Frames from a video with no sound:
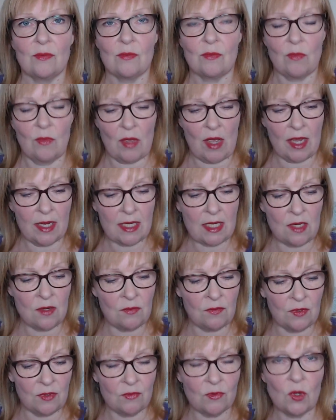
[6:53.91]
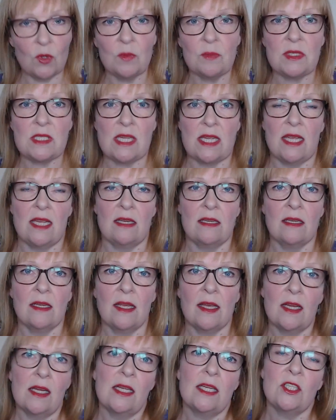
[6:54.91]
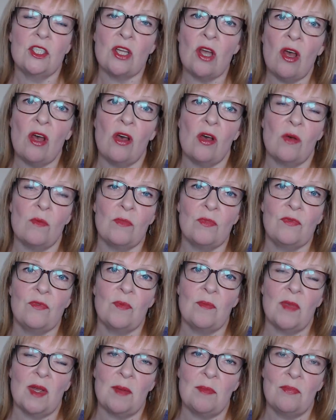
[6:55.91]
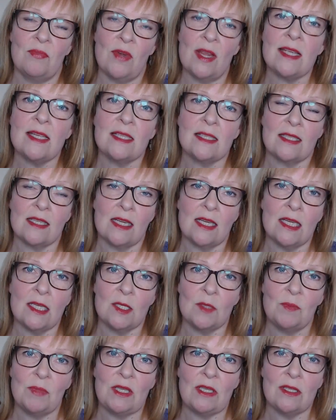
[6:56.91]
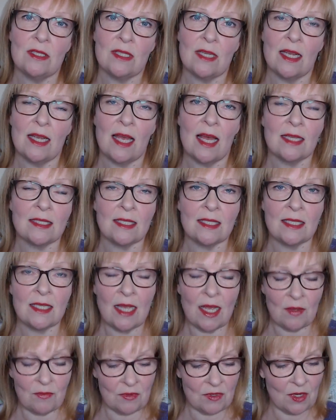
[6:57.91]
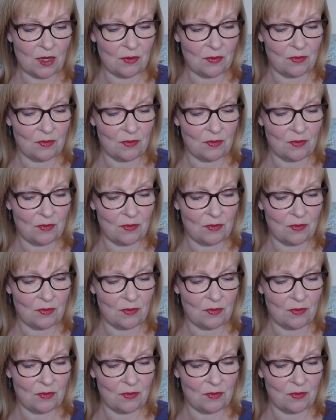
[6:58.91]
I even roped in a charm from my bracelet because I didn't have enough